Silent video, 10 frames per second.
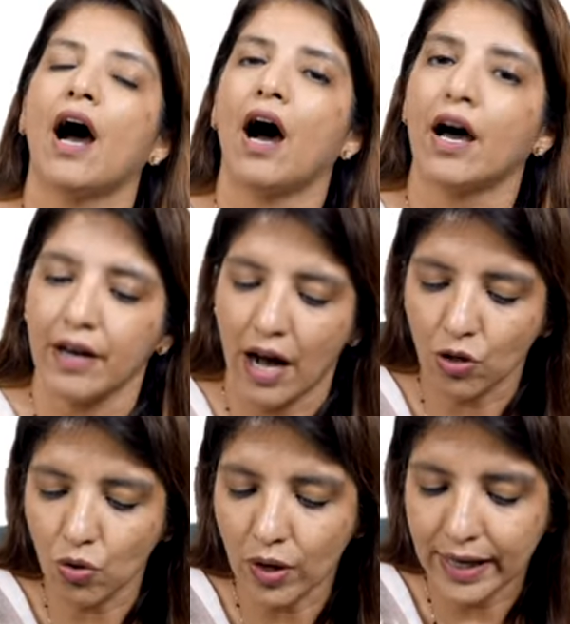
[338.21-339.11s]
our
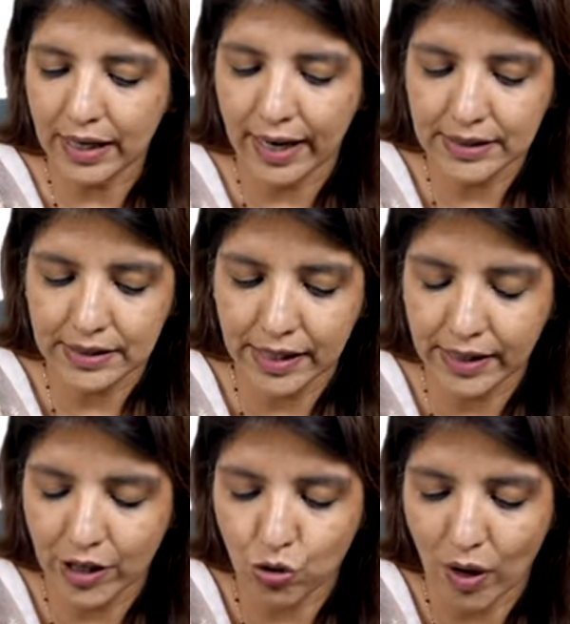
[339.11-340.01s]
NACO guidelines say
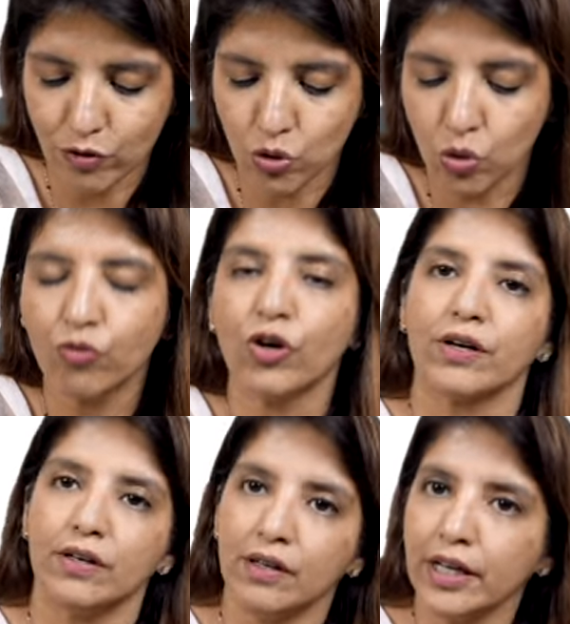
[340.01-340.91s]
that you have to go for
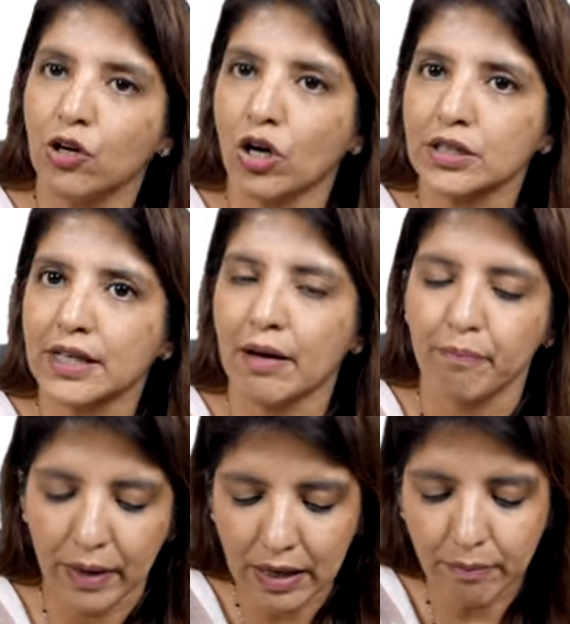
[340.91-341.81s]
early cord
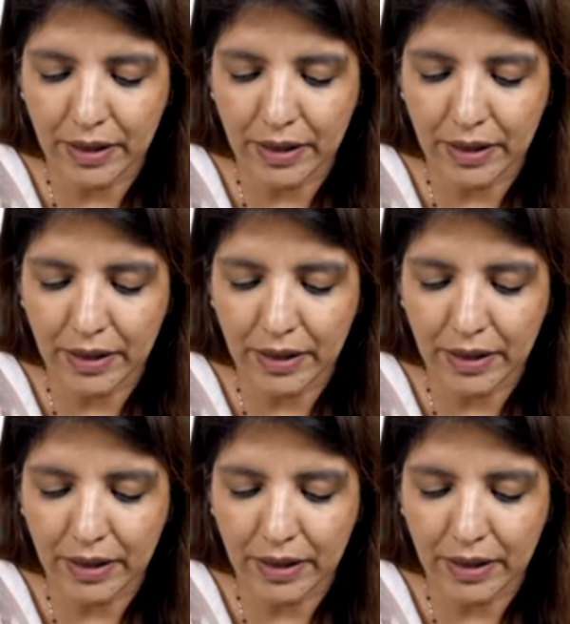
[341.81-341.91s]
clamping,